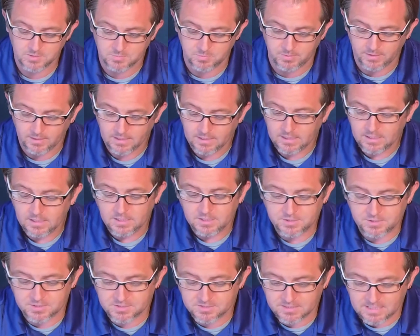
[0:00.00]
But
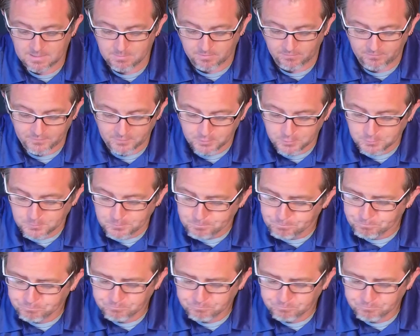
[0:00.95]
just to name a few,